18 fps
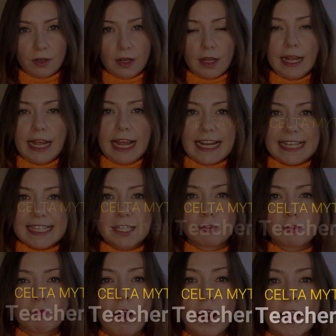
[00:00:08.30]
whether we
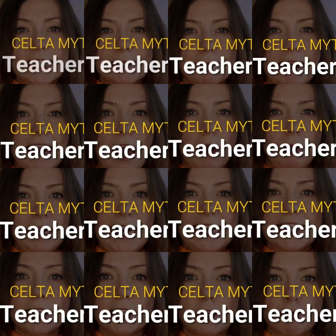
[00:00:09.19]
should indeed
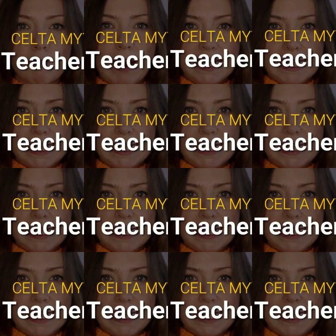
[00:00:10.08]
minimize